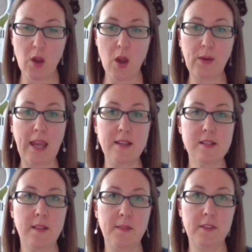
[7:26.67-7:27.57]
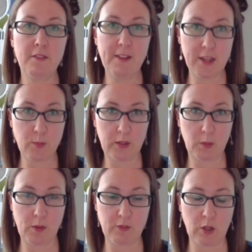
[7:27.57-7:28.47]
Okay, so then the 5th one that
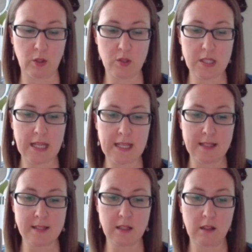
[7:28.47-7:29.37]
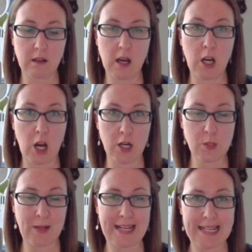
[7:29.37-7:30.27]
we've got is alert
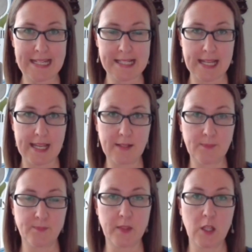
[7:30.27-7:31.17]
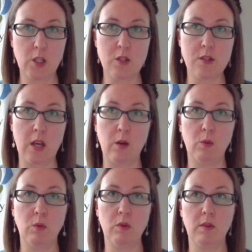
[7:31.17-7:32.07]
when eating.
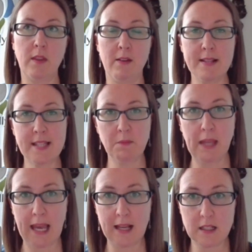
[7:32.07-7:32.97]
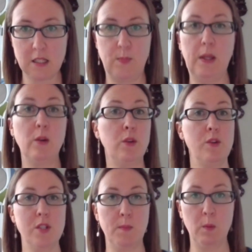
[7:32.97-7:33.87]
So there are some cats, Pickle
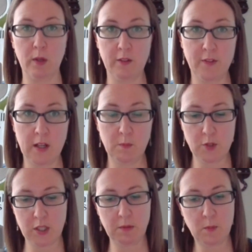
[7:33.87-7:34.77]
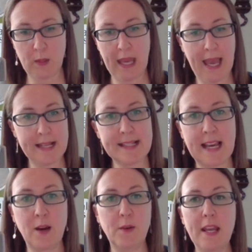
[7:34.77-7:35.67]
used to be one of them, she would be head
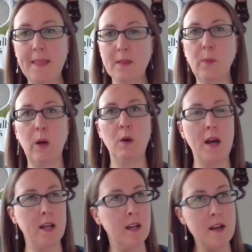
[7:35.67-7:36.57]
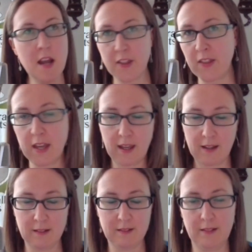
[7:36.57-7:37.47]
down in the bowl and
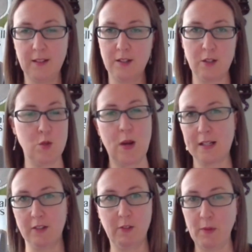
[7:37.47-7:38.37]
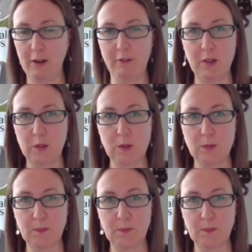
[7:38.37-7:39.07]
nothing could distract her from her food.